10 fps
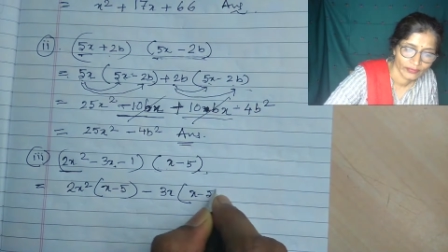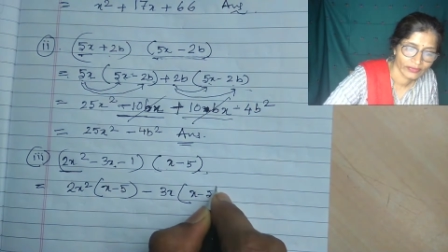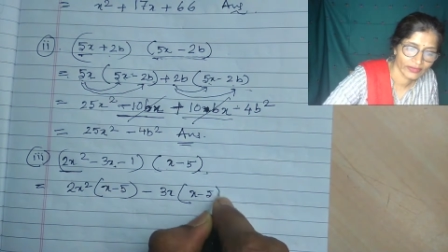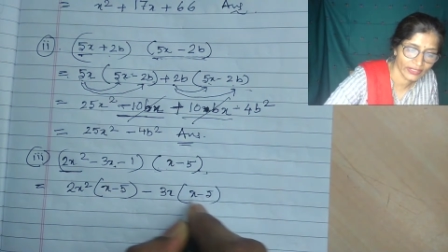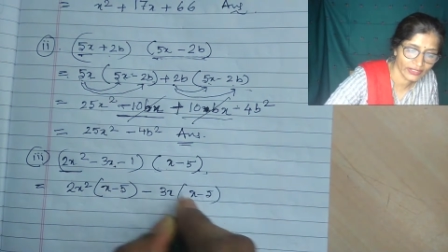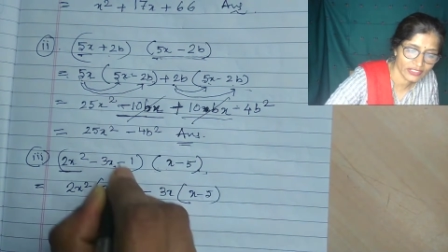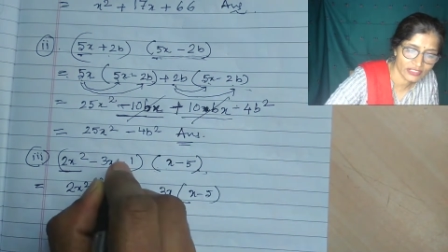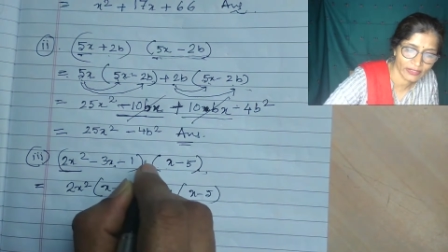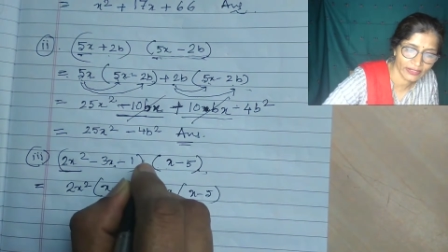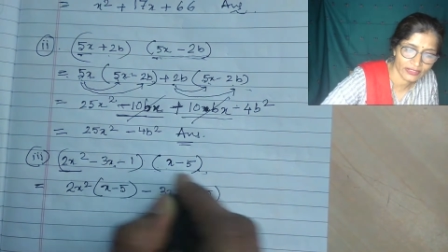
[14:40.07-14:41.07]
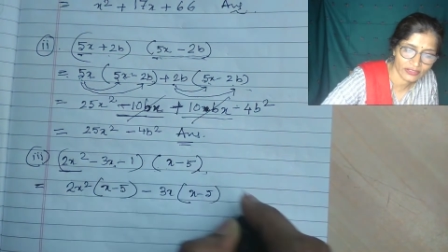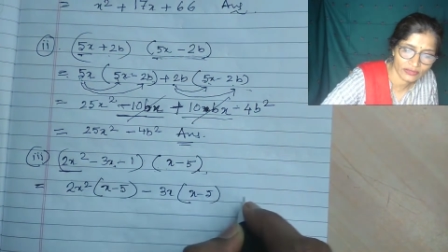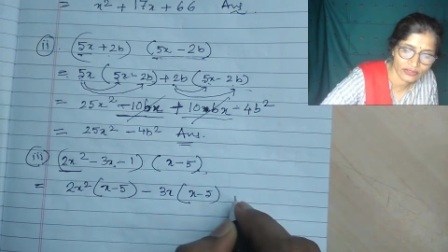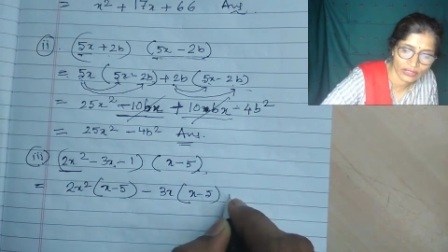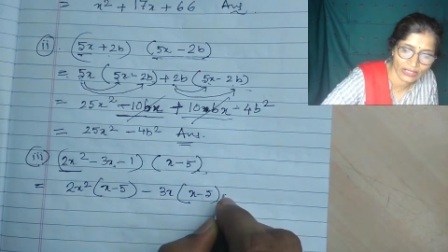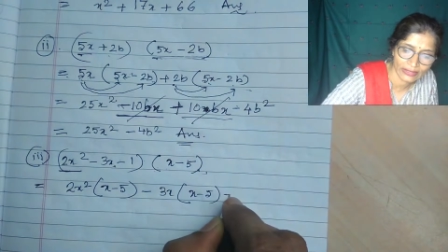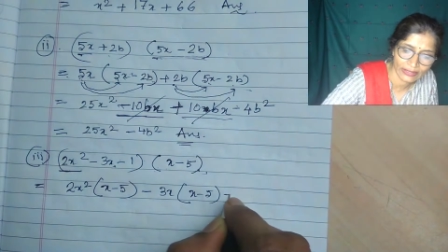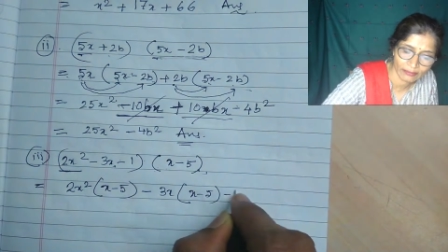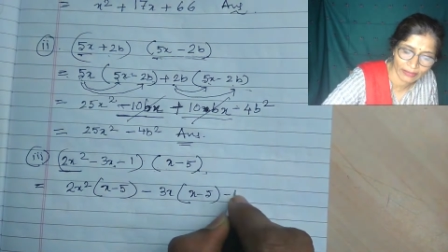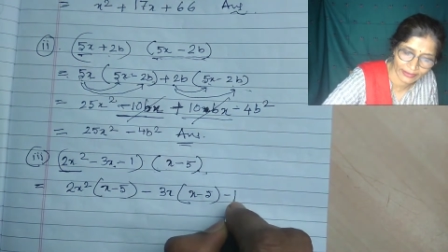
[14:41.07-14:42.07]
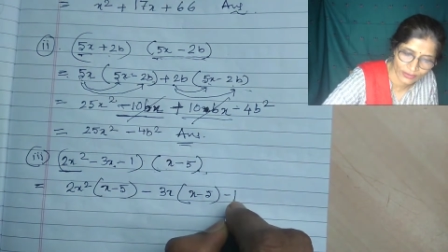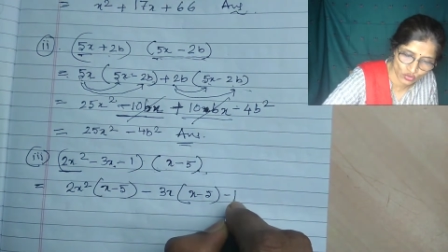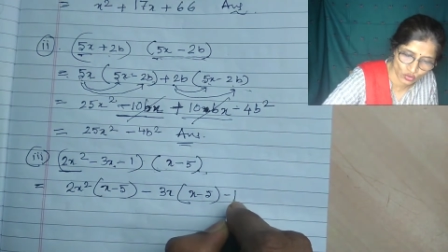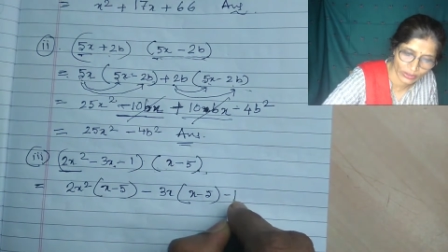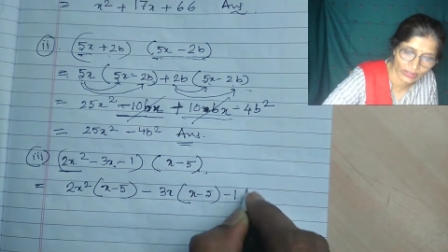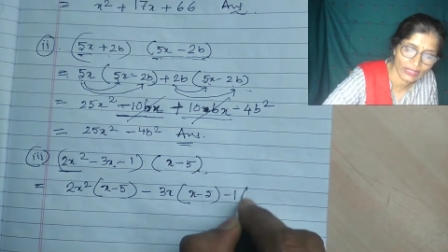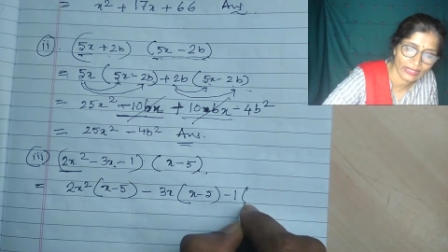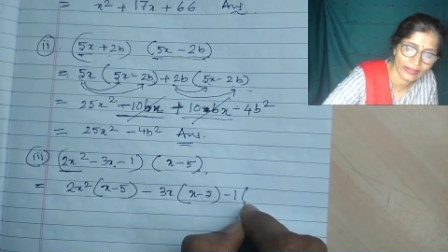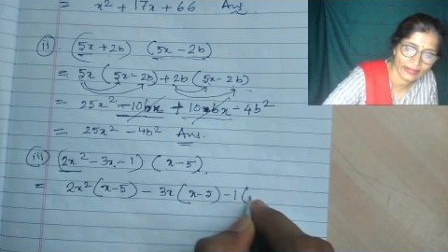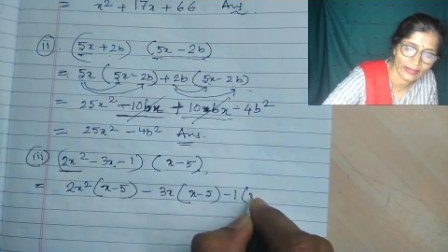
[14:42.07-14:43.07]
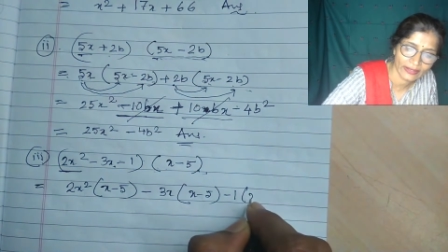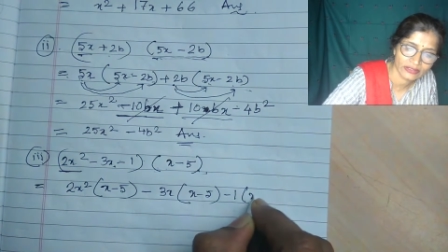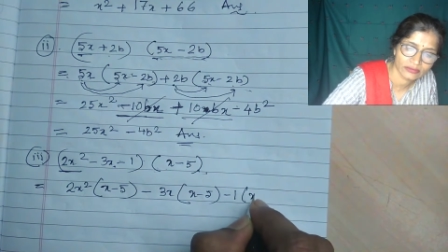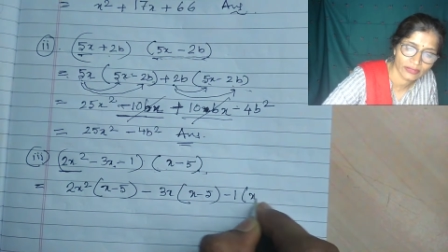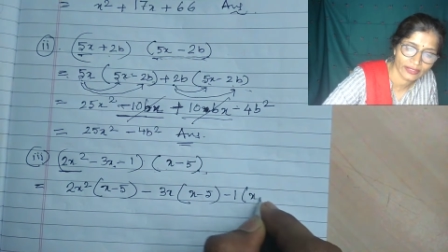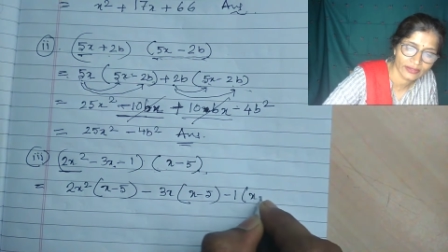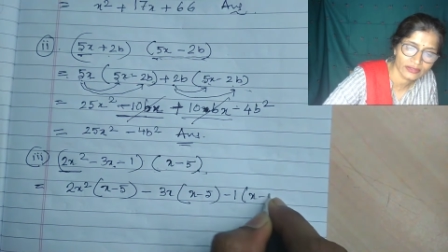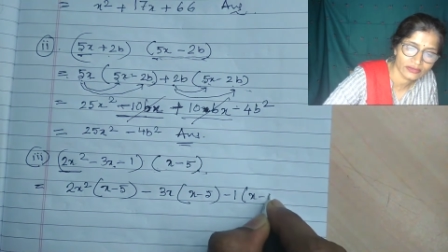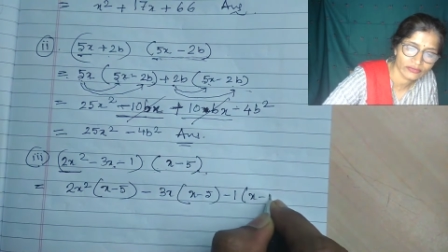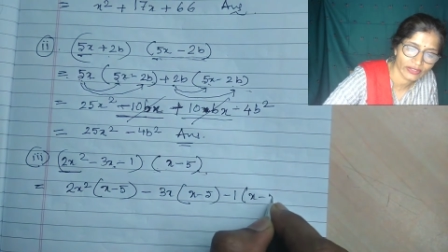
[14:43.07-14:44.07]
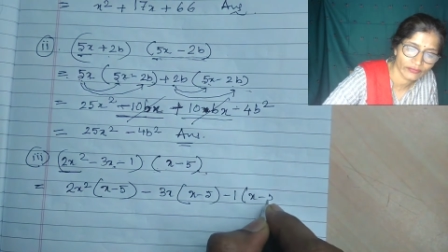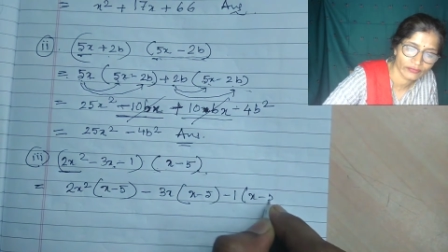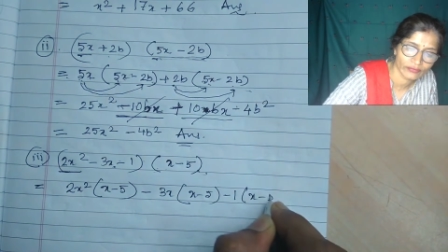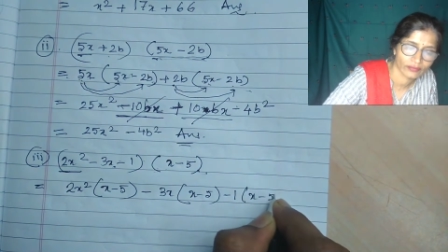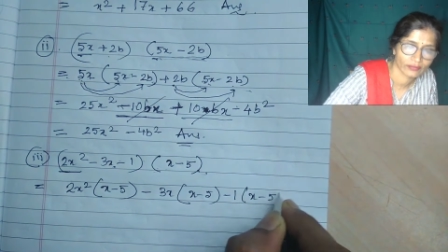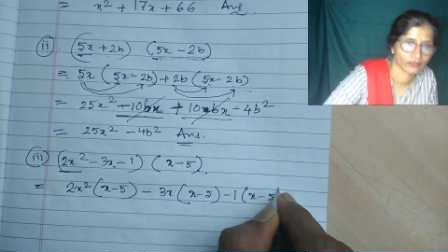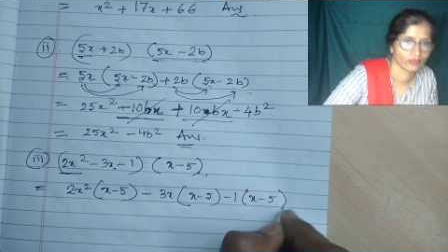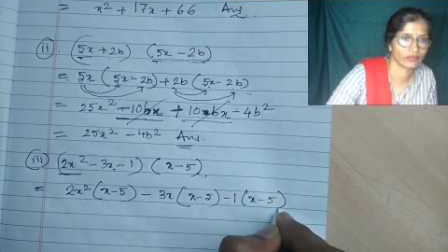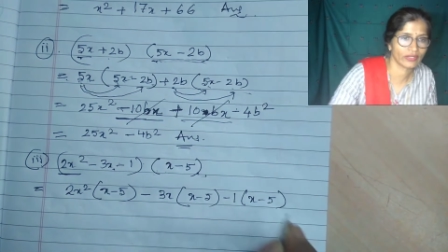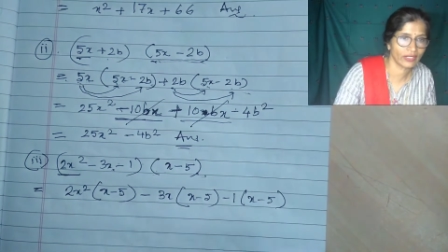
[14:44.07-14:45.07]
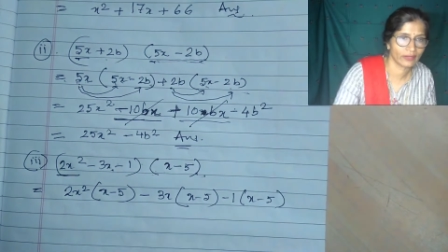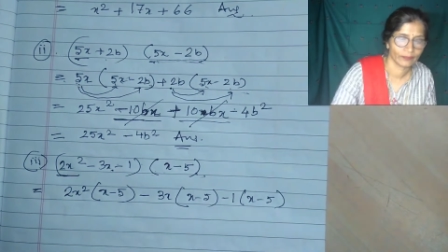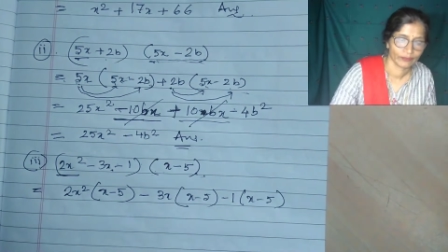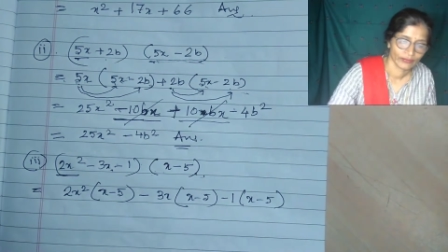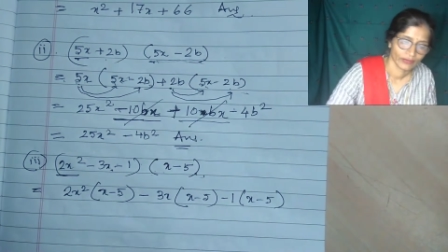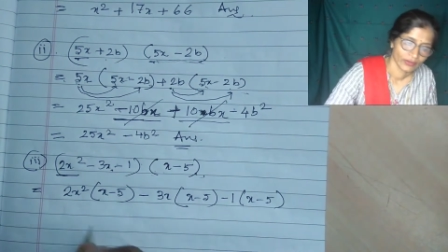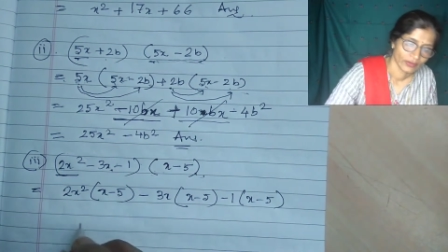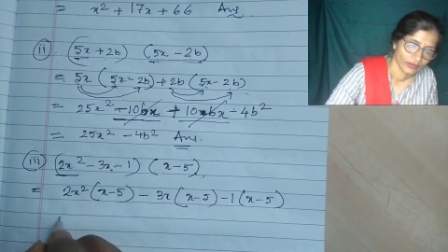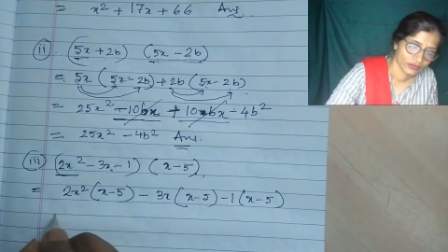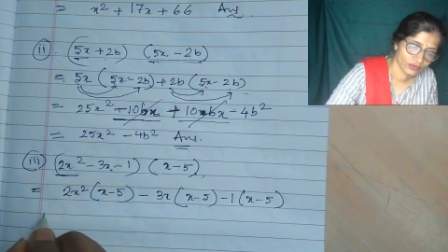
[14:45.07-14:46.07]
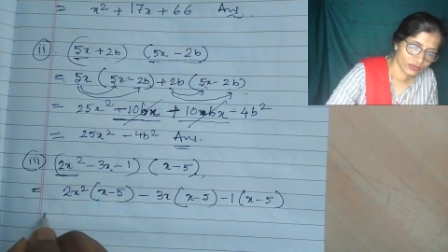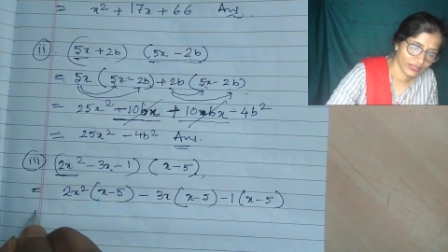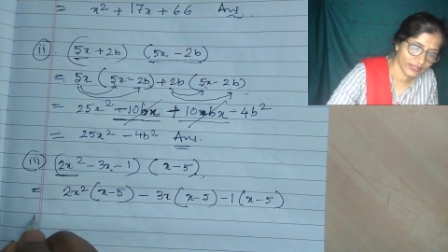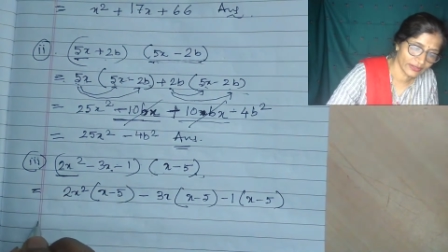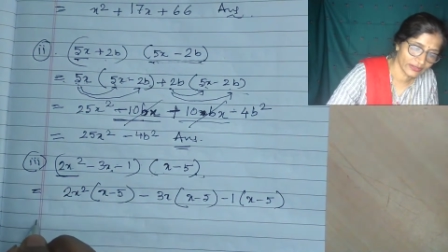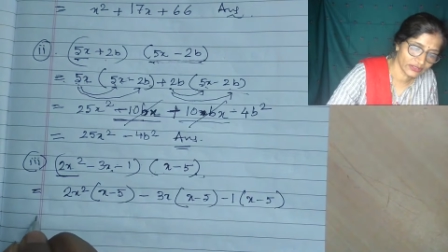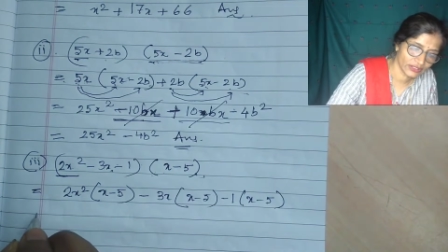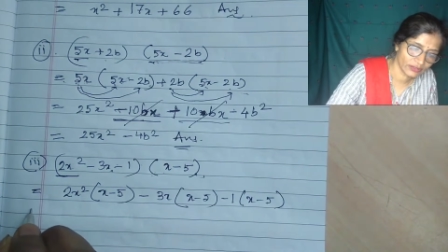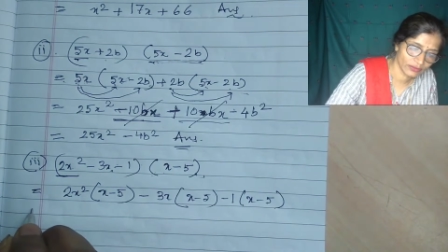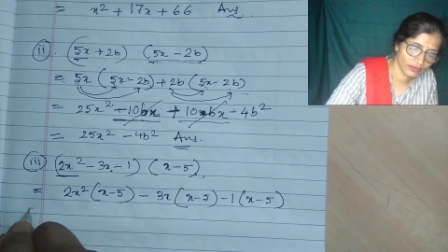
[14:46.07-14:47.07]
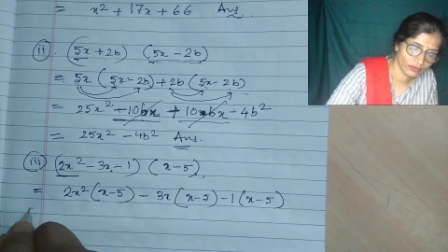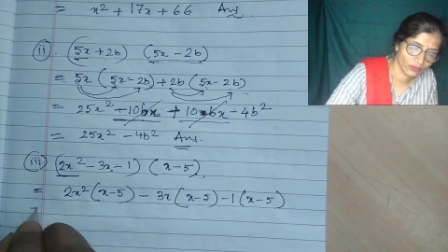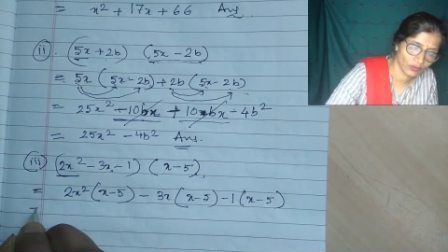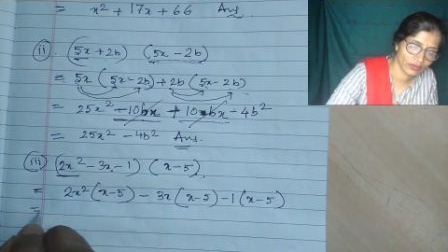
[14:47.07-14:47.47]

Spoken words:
Then it is minus 1. So I'll write minus 1 and x minus. Okay. So that is equal to what?